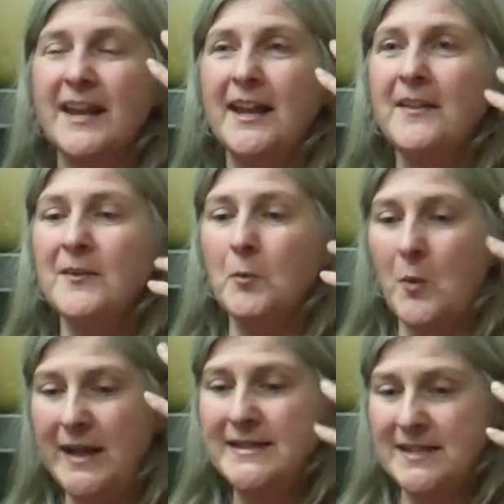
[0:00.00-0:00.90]
had this
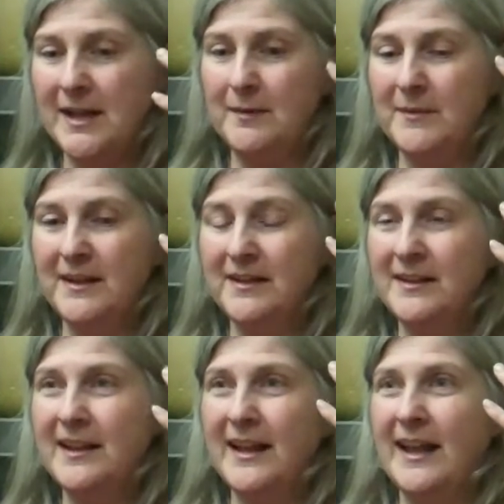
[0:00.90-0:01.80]
weight on me.
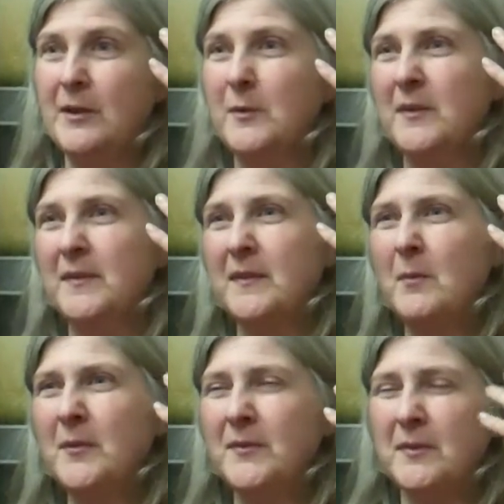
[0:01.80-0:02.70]
And it was
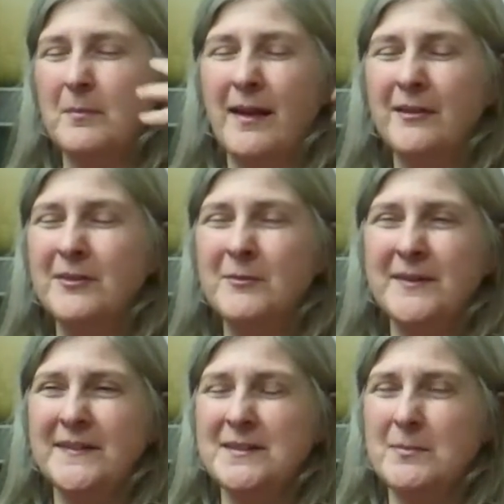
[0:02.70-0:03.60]
almost, I don't even
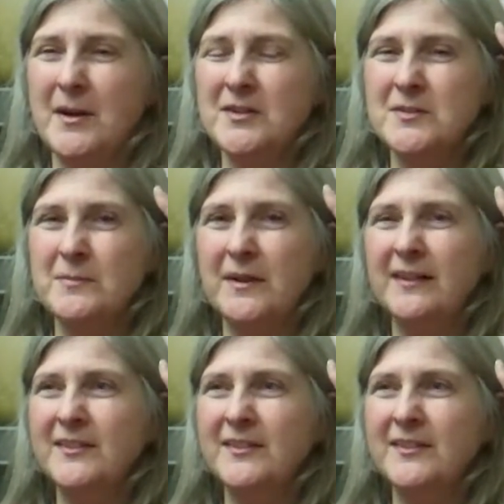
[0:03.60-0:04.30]
want to say depression, but